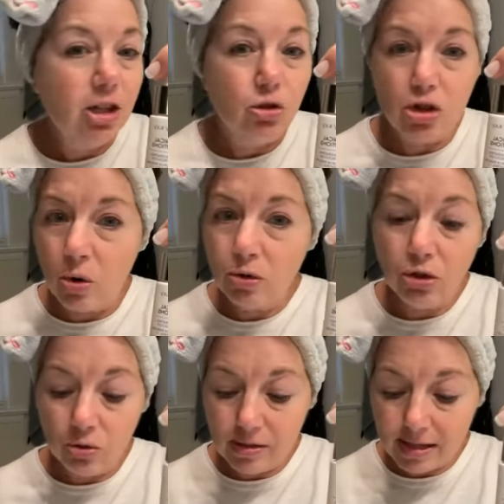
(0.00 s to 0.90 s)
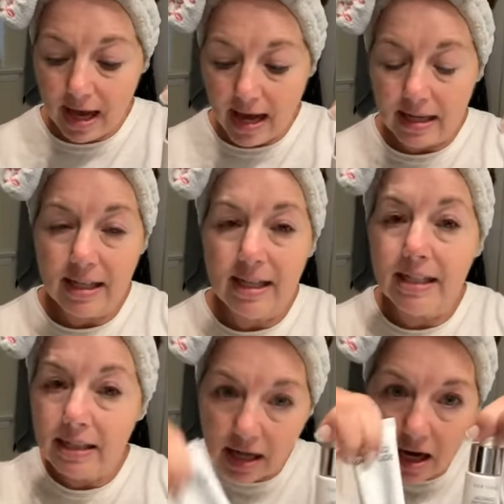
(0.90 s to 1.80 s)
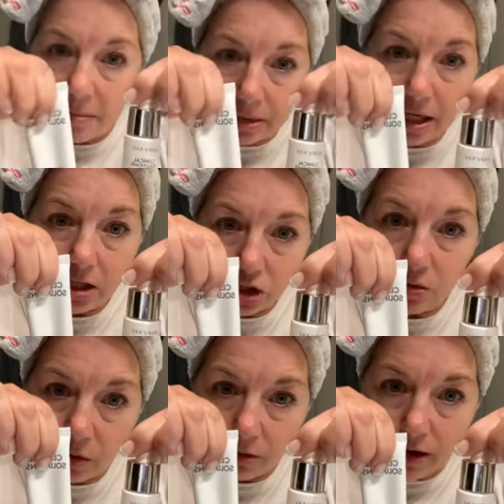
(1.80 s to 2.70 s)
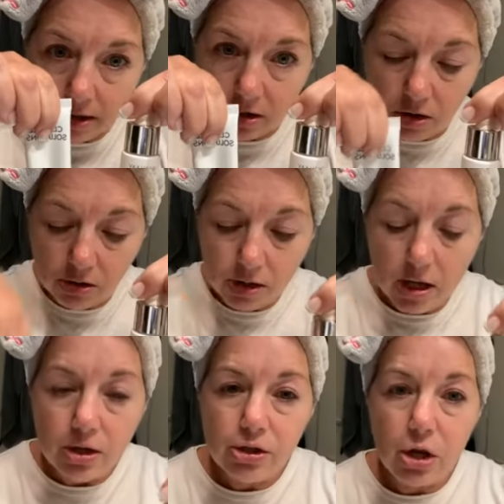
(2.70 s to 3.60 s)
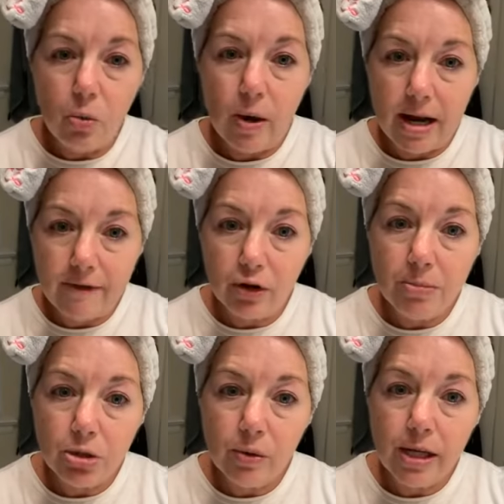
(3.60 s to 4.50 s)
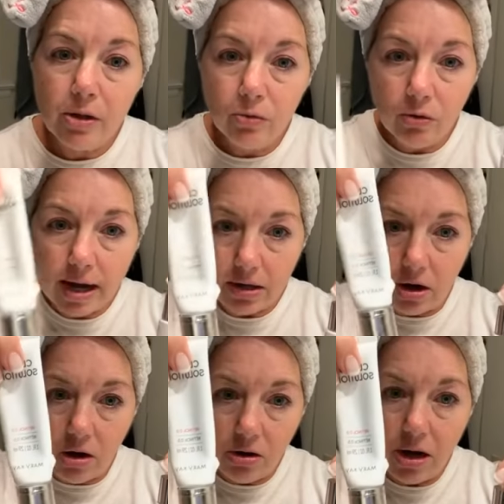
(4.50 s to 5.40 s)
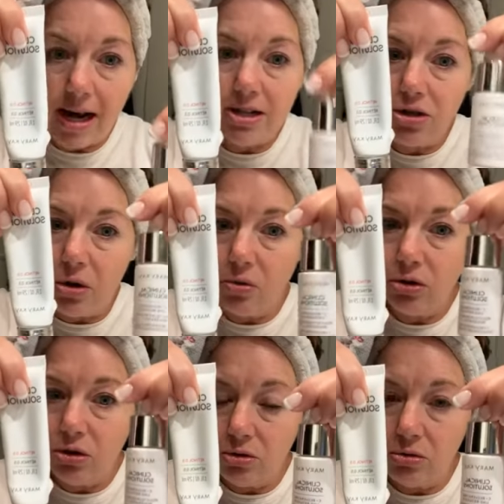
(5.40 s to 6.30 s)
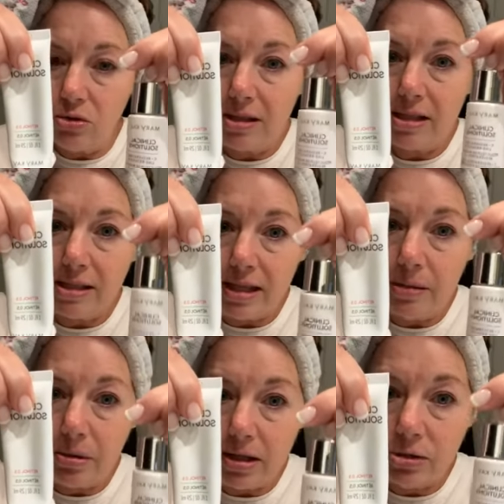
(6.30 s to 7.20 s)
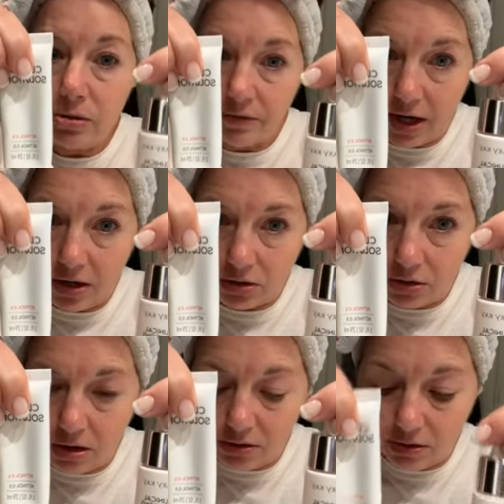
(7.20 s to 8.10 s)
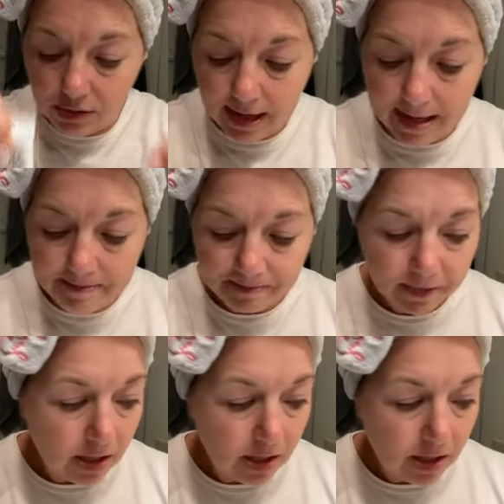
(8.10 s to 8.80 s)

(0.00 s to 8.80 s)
You don't use that in combination with retinol. So whenever I'm doing retinol, I don't use the C plus resveratrol, okay?